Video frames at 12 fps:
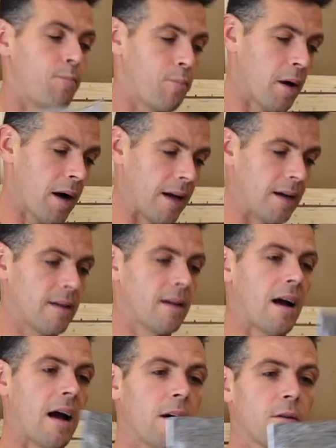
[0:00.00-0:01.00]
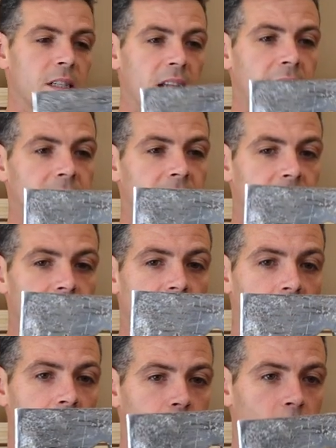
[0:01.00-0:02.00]
But I always liked this
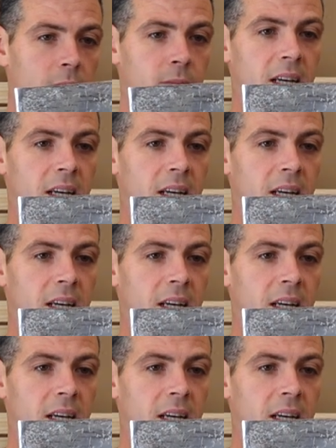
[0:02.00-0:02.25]
Vaughn one